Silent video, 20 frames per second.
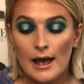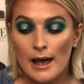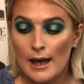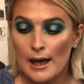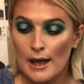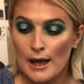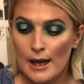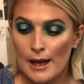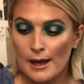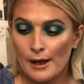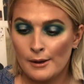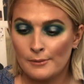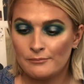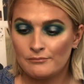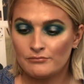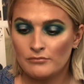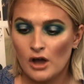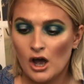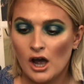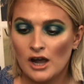
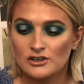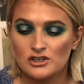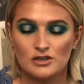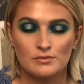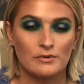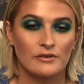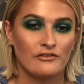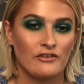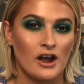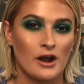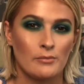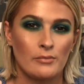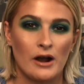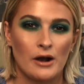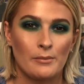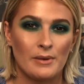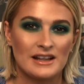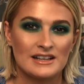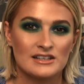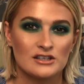Um, I just prefer brow
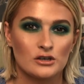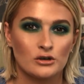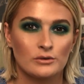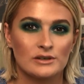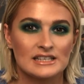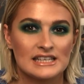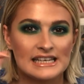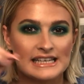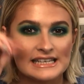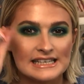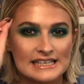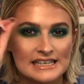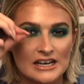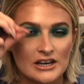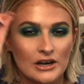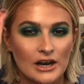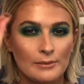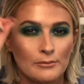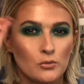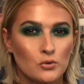pencil, it's easier
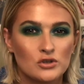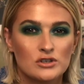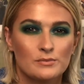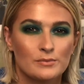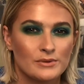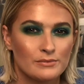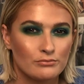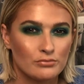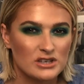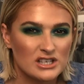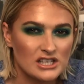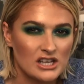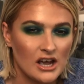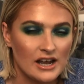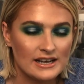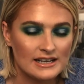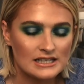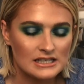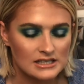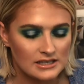and I'm more
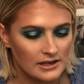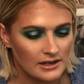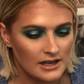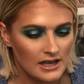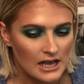precise.